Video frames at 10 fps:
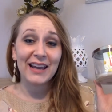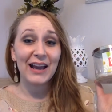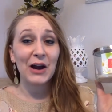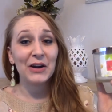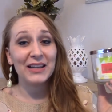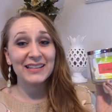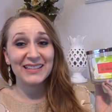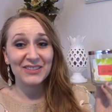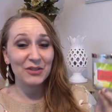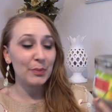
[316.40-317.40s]
I already
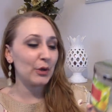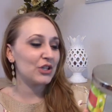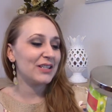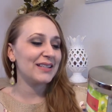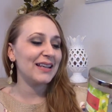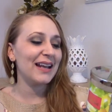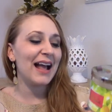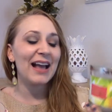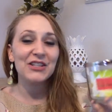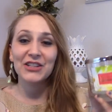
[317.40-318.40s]
did repurchase it.
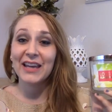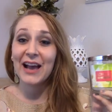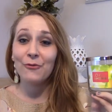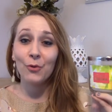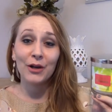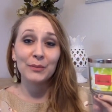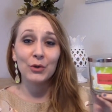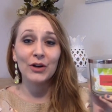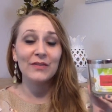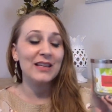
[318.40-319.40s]
I actually have one
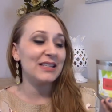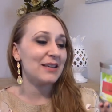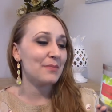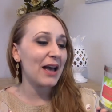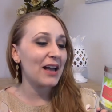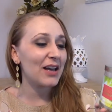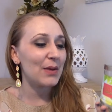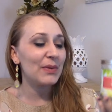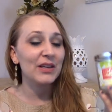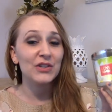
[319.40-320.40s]
more of these in
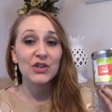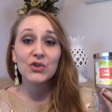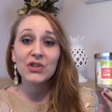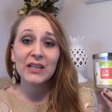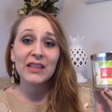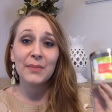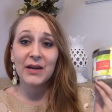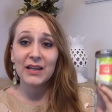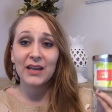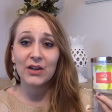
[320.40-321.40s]
backup because usually the
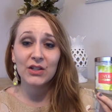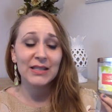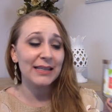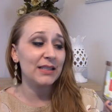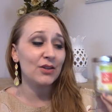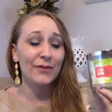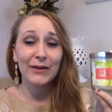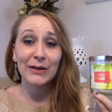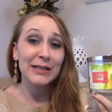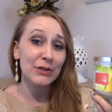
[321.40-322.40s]
body care scents are
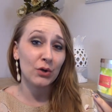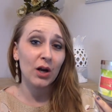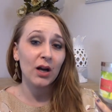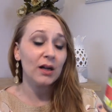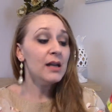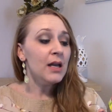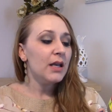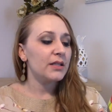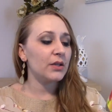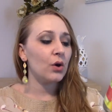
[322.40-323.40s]
very strong.
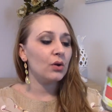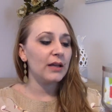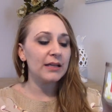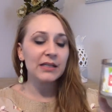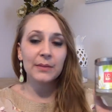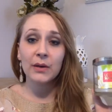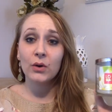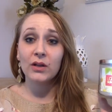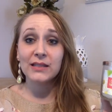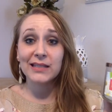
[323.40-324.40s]
So last time they
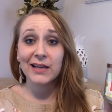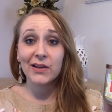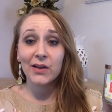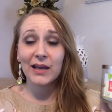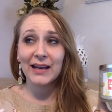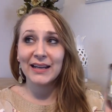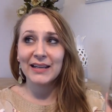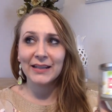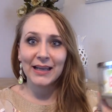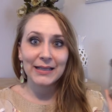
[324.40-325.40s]
were on sale and I
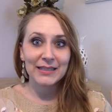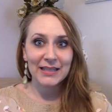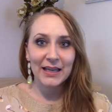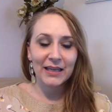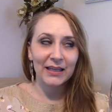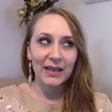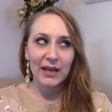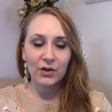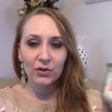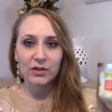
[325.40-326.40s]
needed like a second
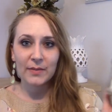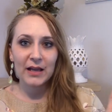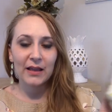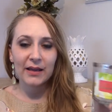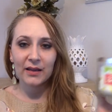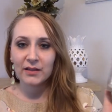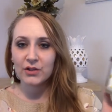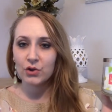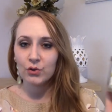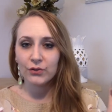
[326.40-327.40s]
candle to make like a
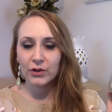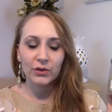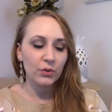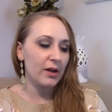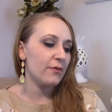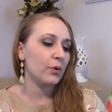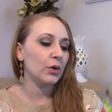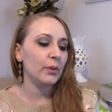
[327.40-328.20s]
two for 24 or